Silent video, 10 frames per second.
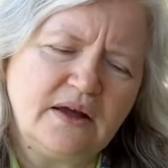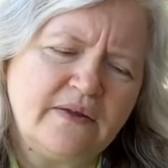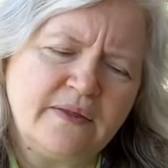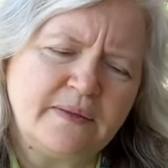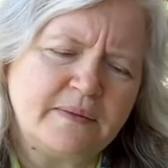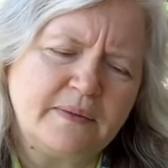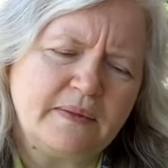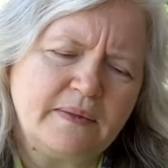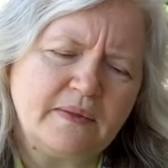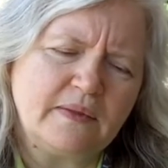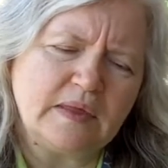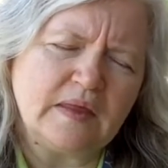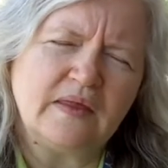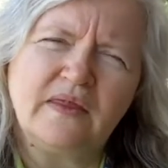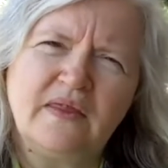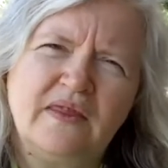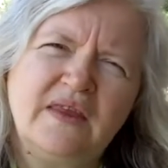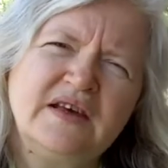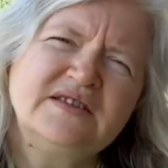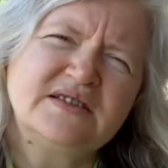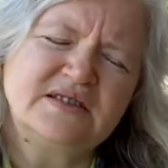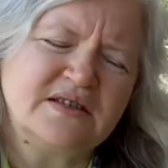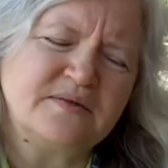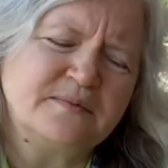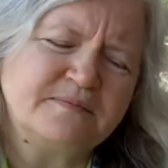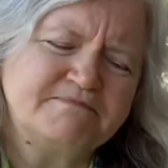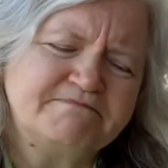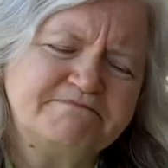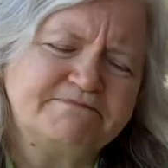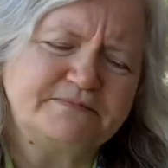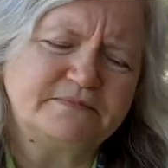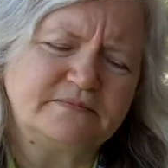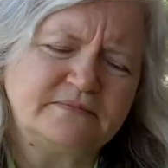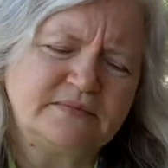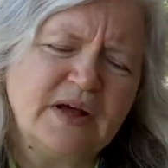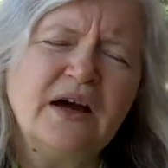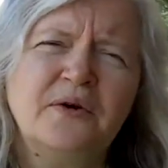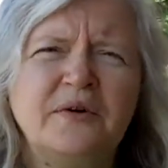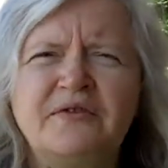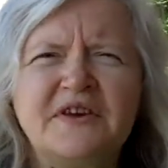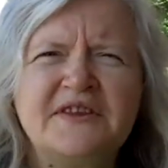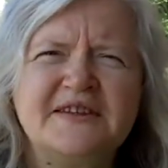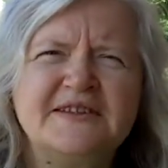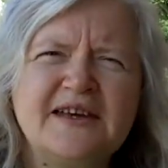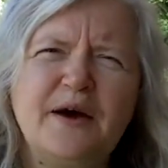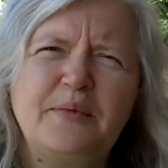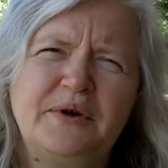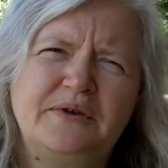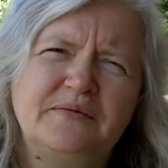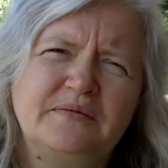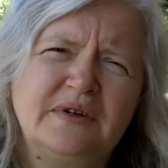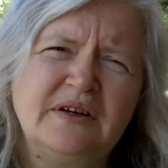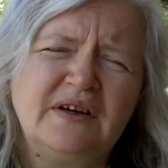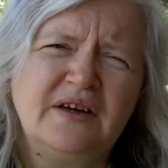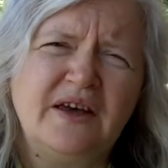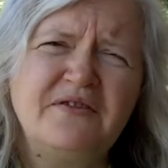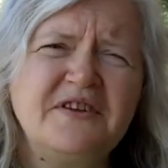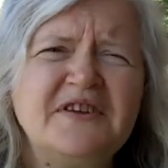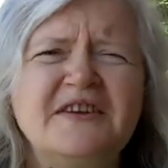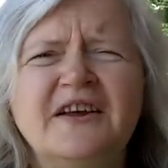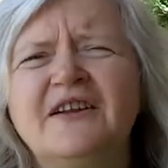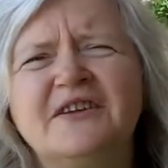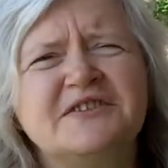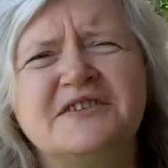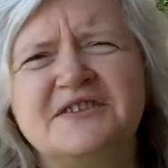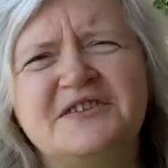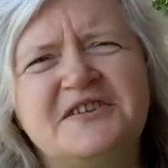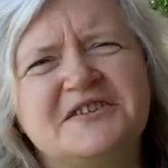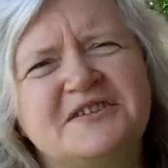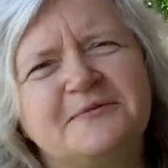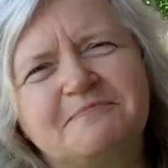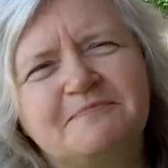And that's how everything is happening. Everything else is just